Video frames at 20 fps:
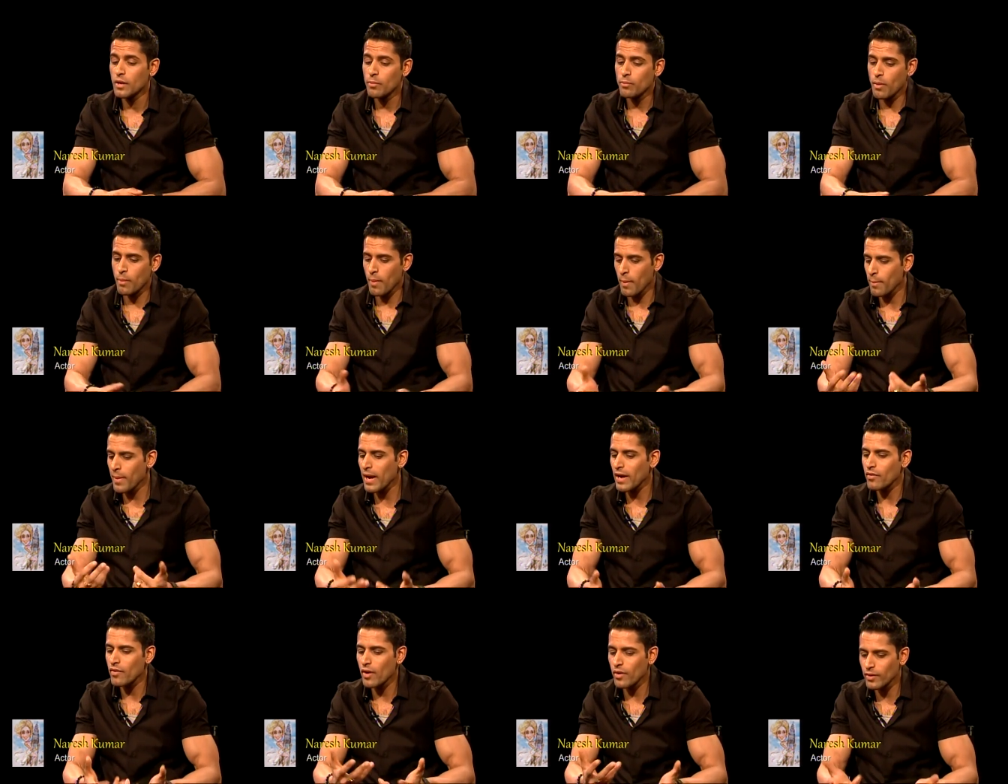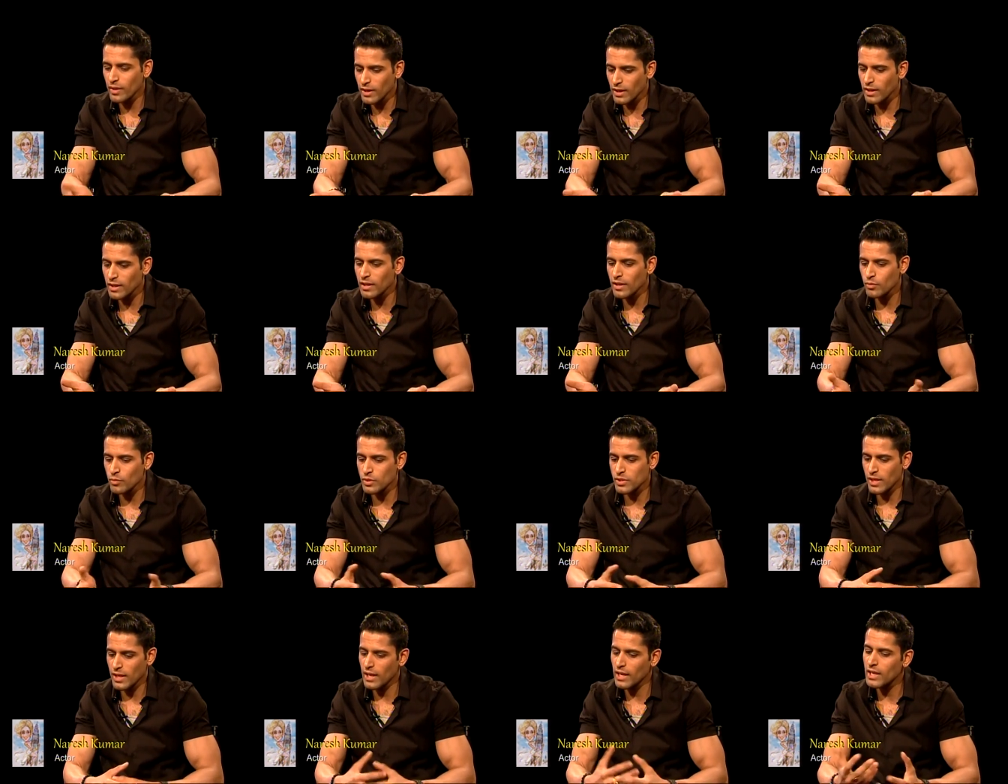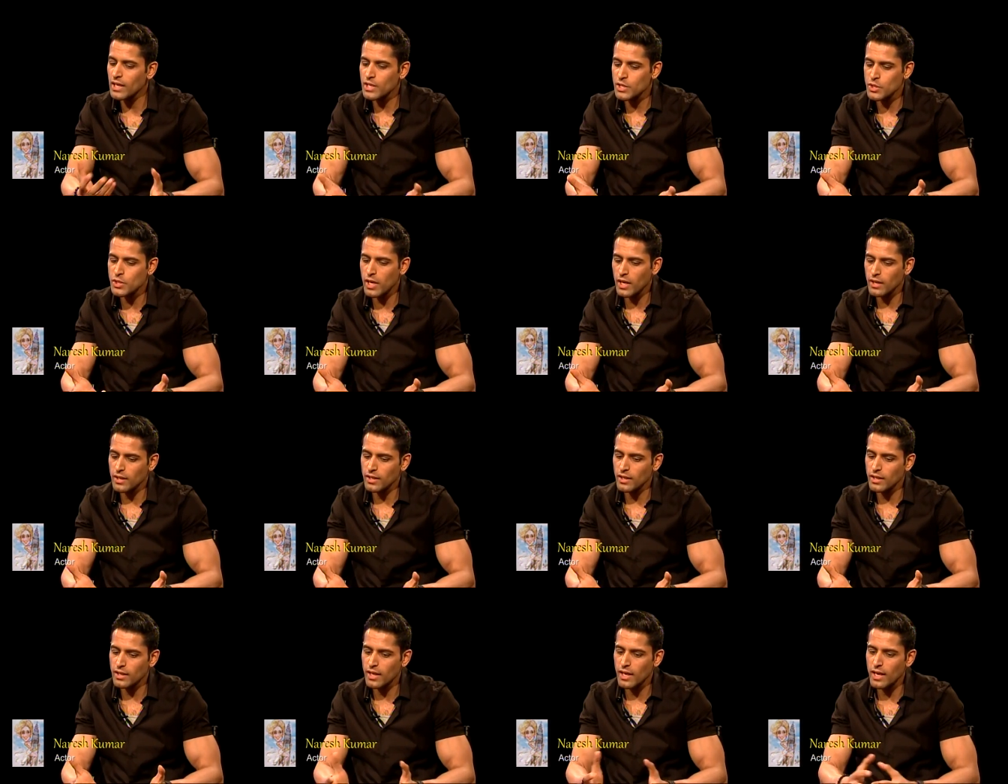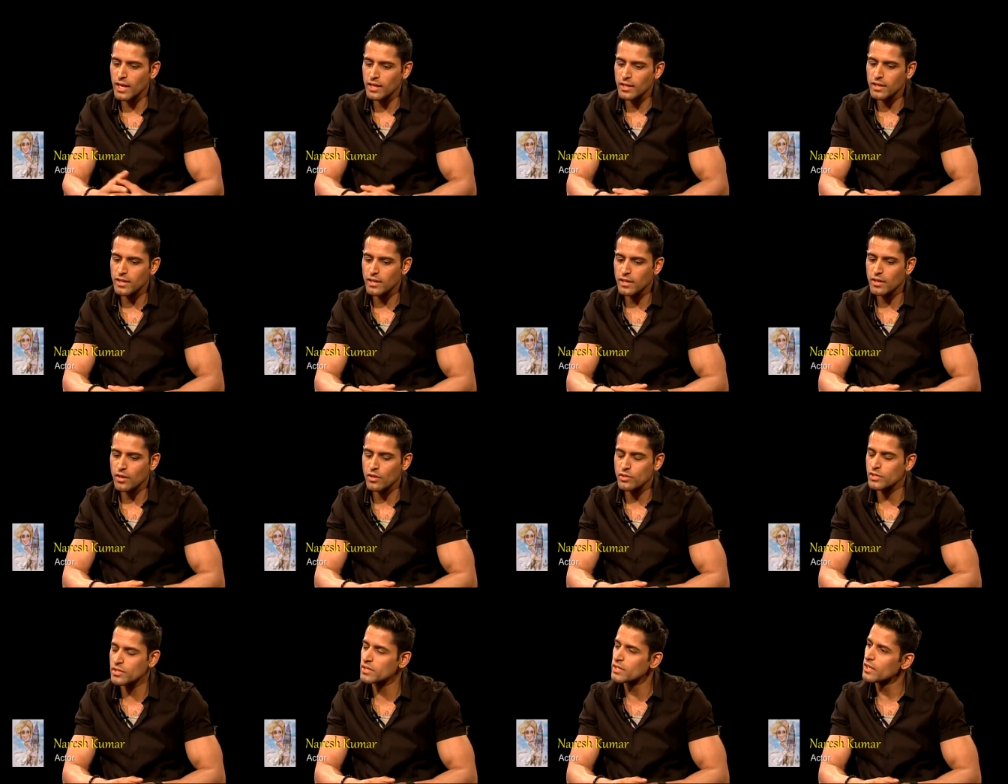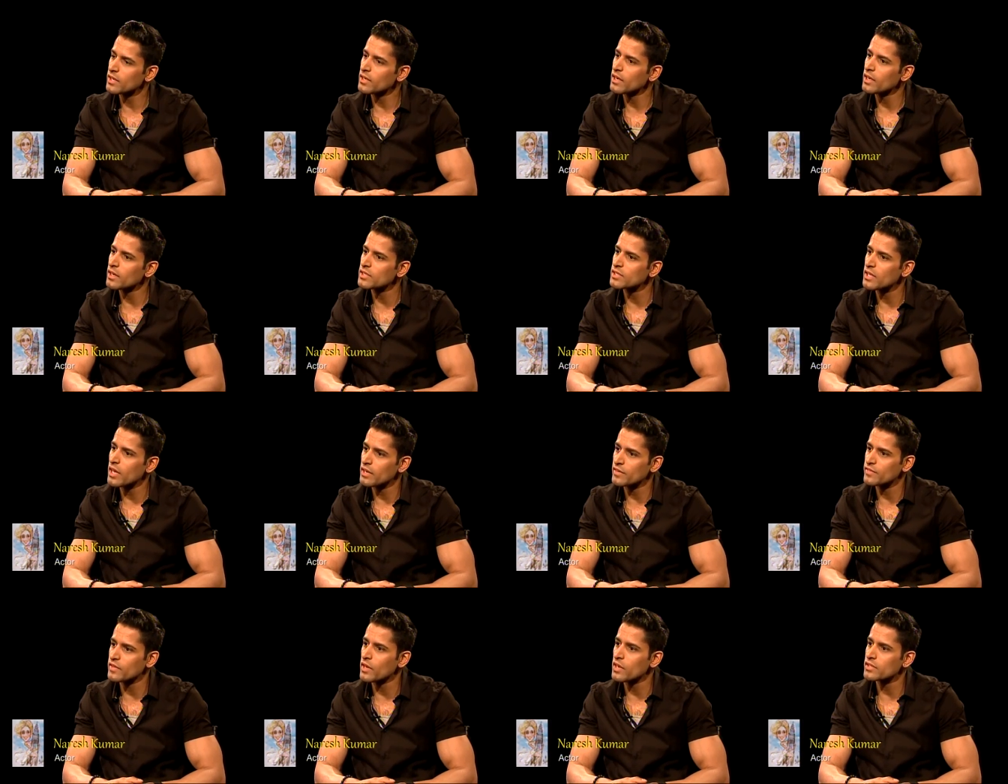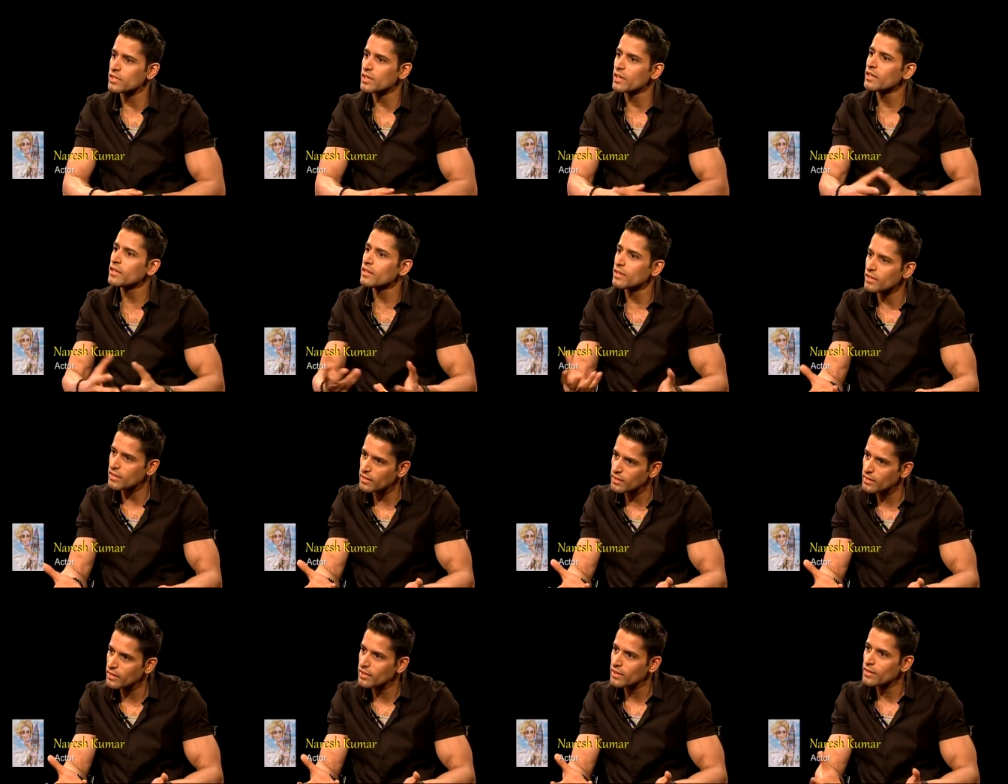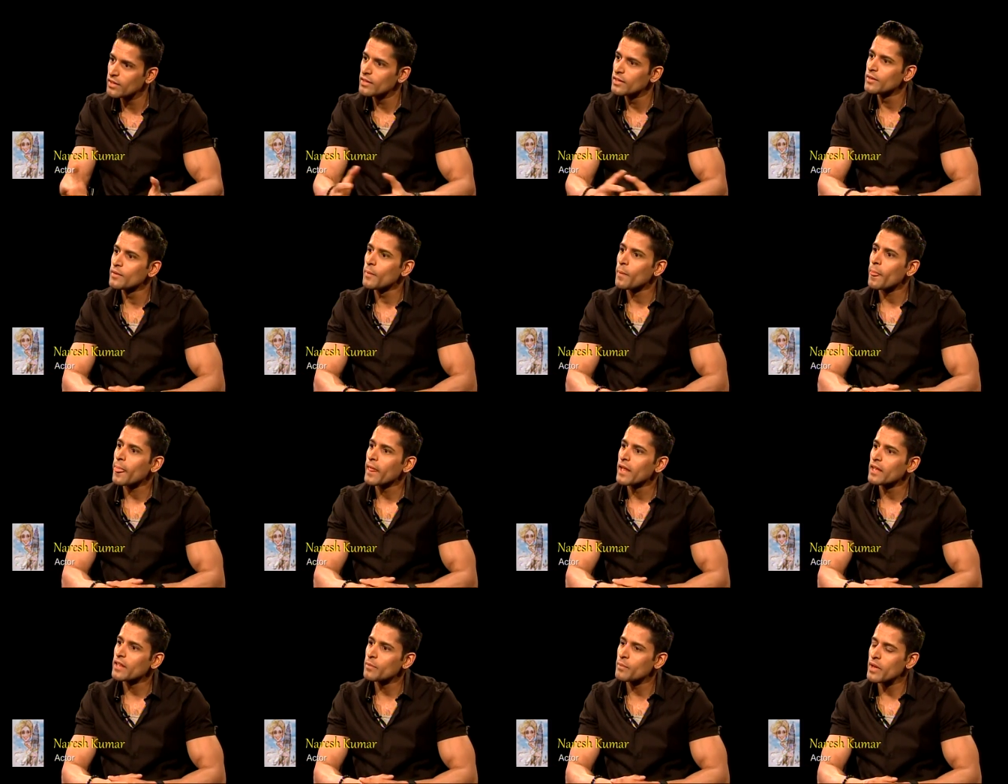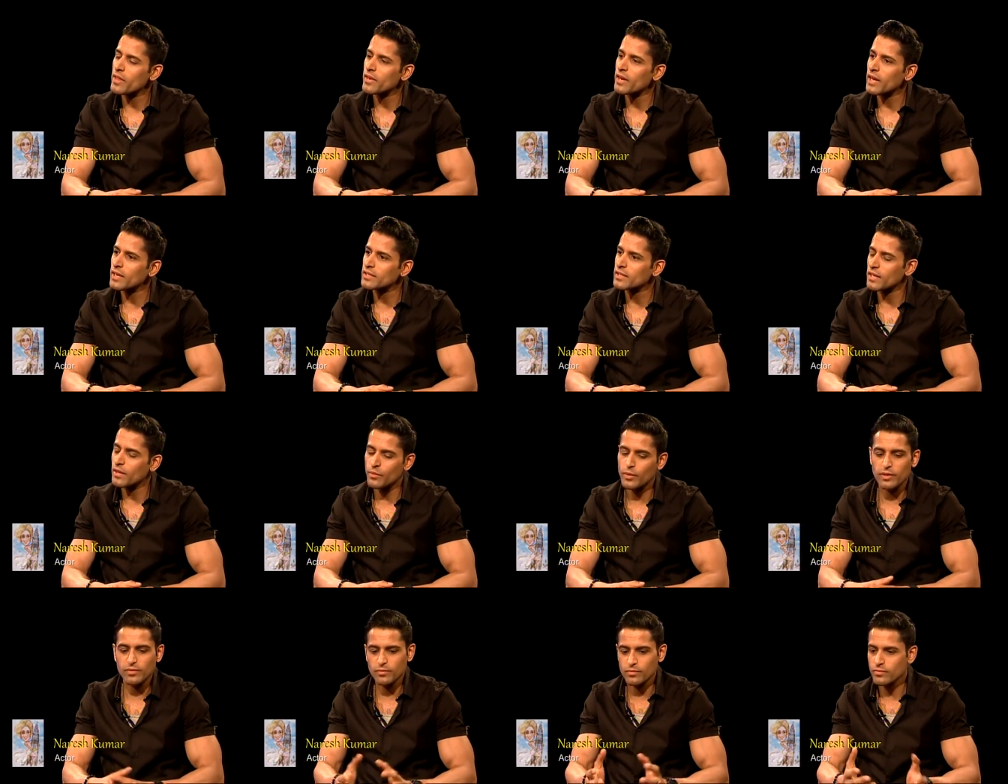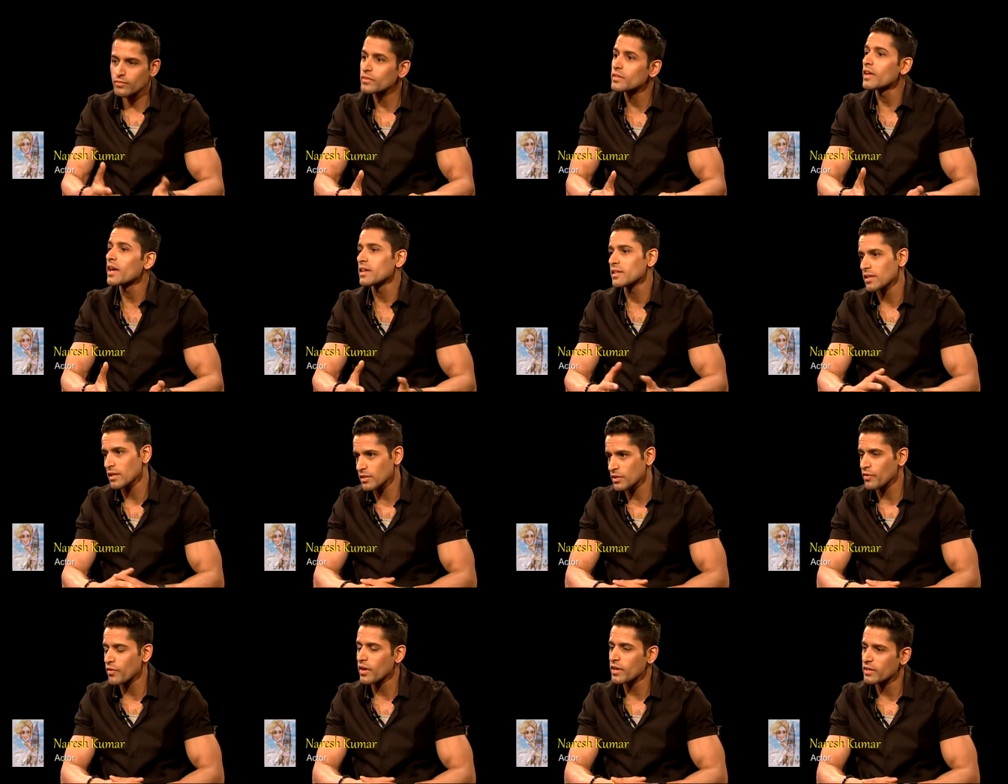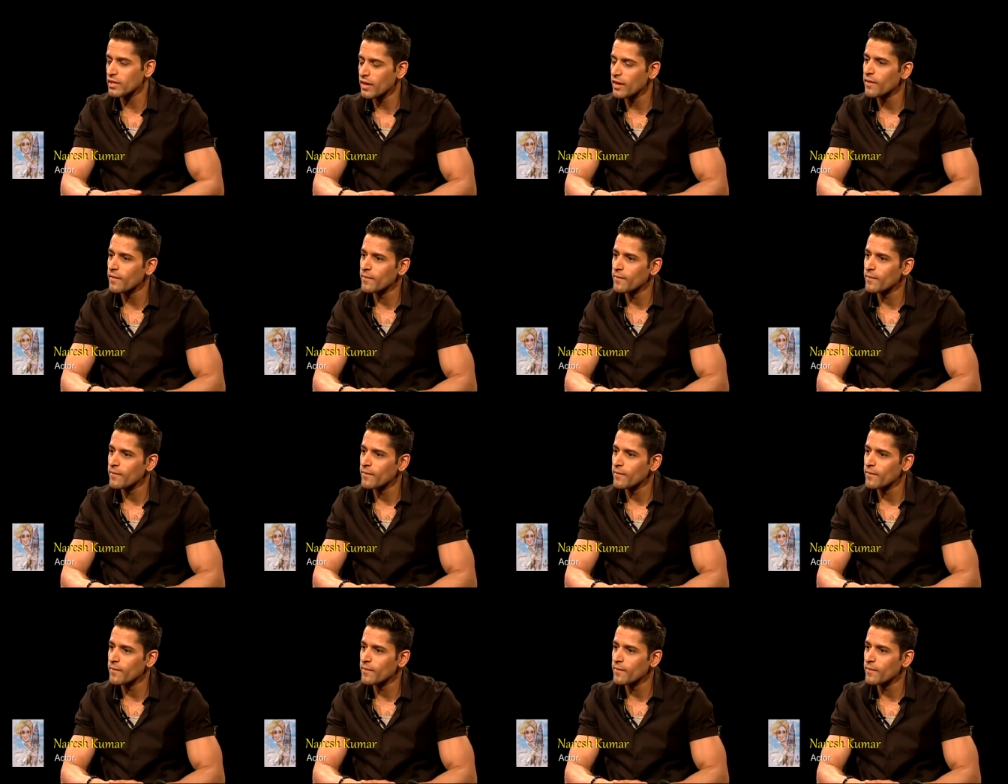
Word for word: But my background in England was the English technique and uh, Konstantin uh, Stanislavski, the right, the method acting. The with, method acting. Yes, that's correct. Yeah.